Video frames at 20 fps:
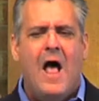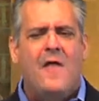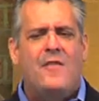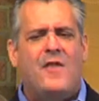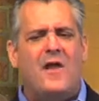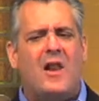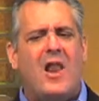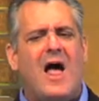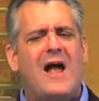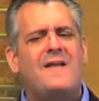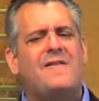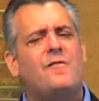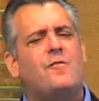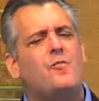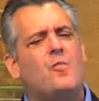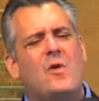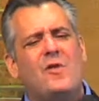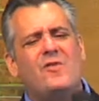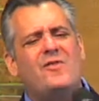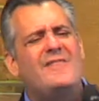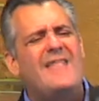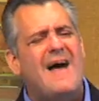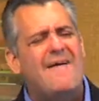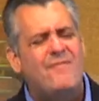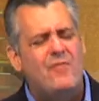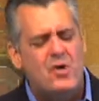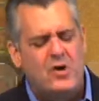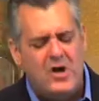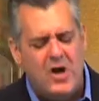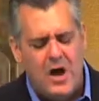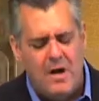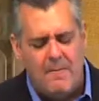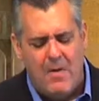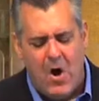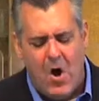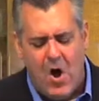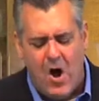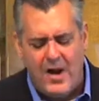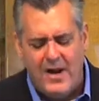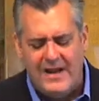The lights will never come
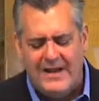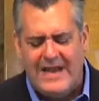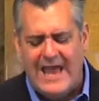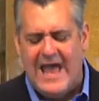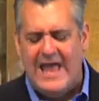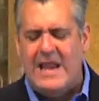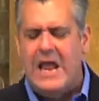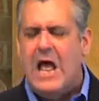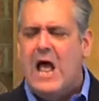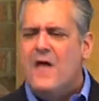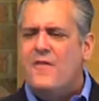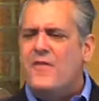on again,